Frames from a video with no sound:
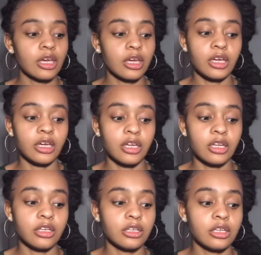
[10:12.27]

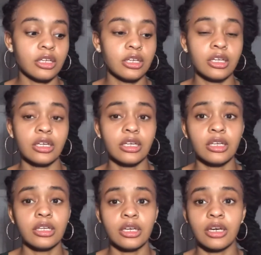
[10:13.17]
And
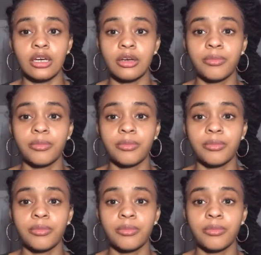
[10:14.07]
yeah,